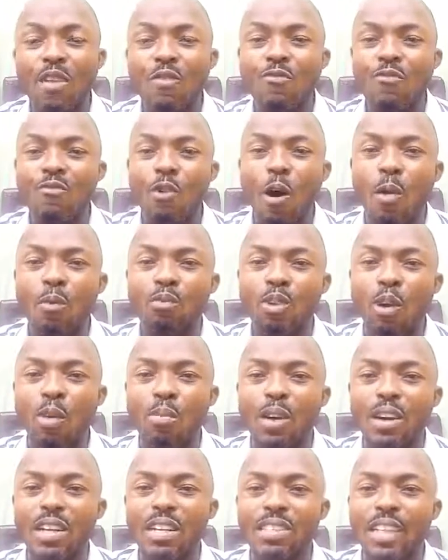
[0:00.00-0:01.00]
from
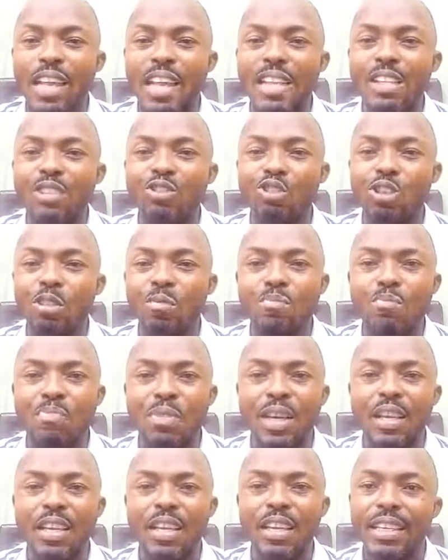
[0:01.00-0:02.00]
somebody saying dream
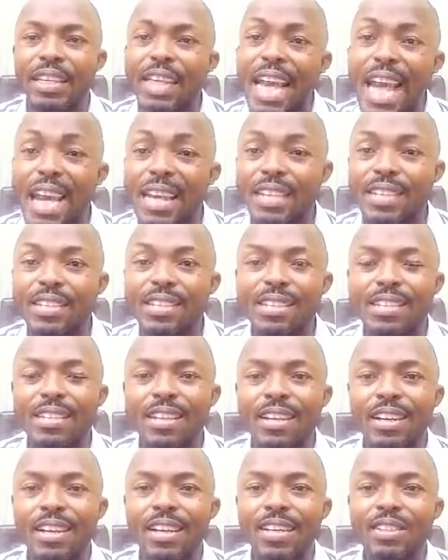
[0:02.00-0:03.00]
big. Yes,
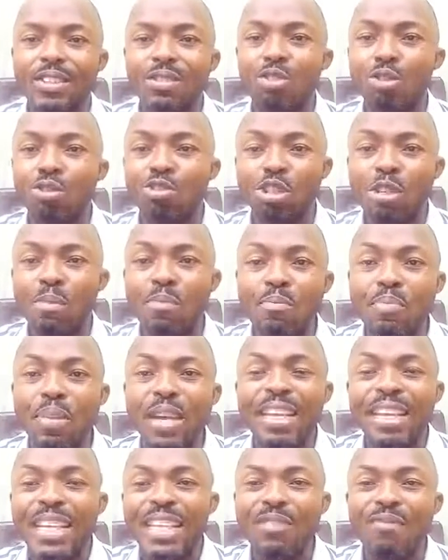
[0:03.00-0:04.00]
the dream
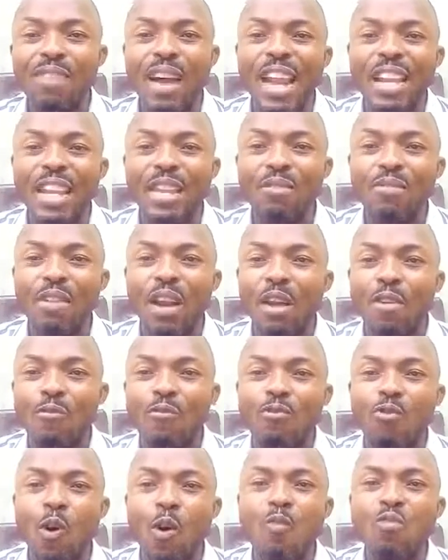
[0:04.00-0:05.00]
big is very different
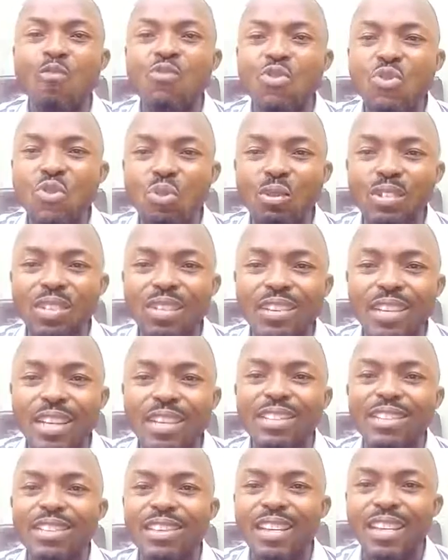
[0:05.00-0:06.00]
from you
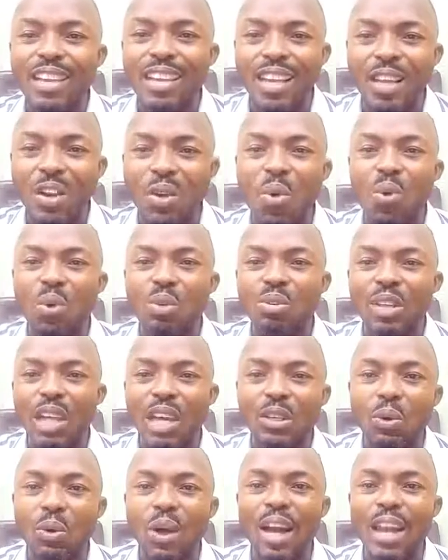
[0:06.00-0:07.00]
setting a goal that
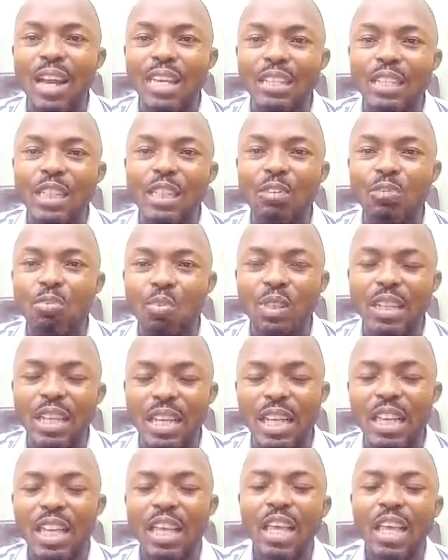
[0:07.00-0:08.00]
you can achieve
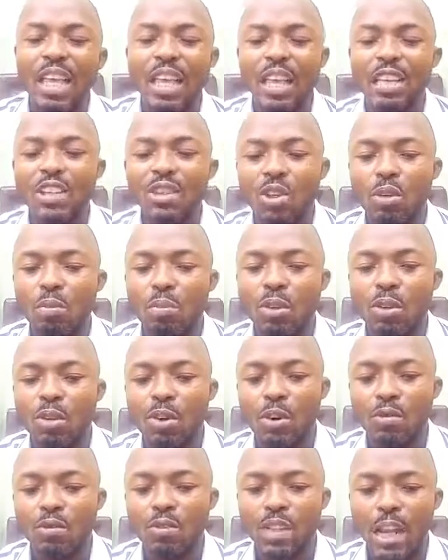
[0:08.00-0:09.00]
within a short period
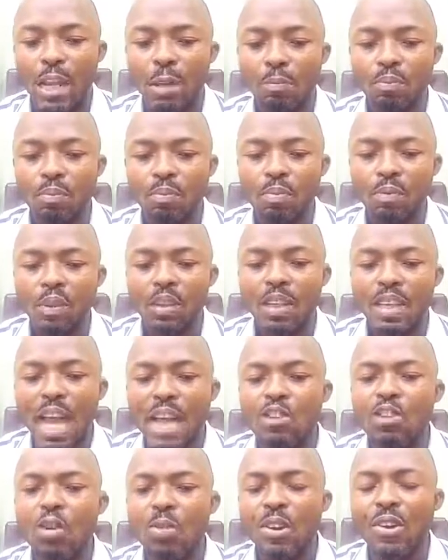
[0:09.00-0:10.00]
of time. It
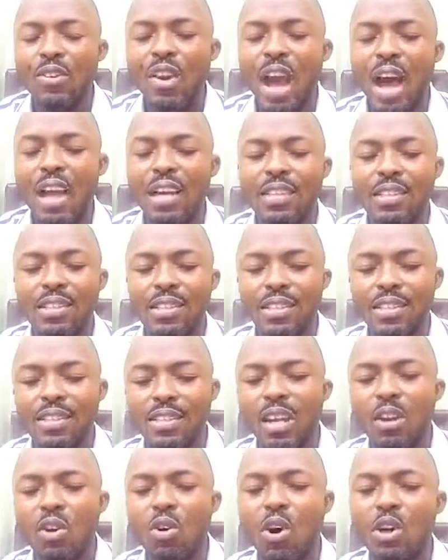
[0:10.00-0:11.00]
has to be realistic.
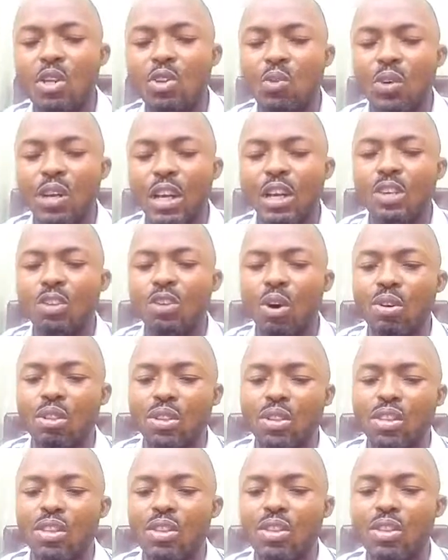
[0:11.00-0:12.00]
Set goals within your
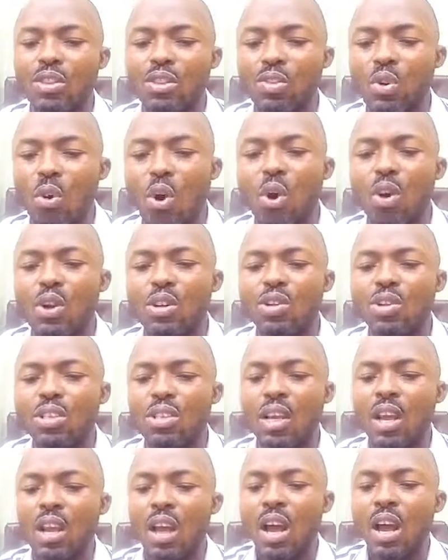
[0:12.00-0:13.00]
resources. Goals
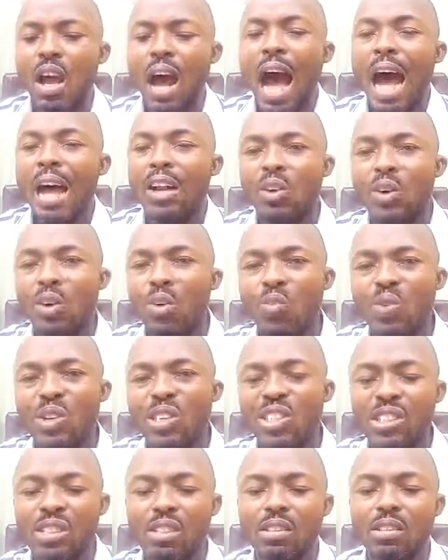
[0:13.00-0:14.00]
are not
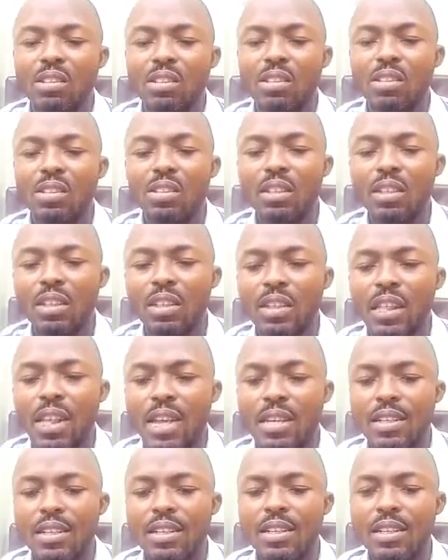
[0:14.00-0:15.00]
wishes.
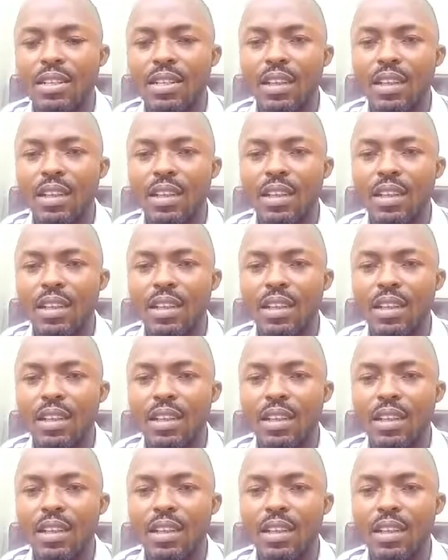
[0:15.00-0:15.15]
Yes.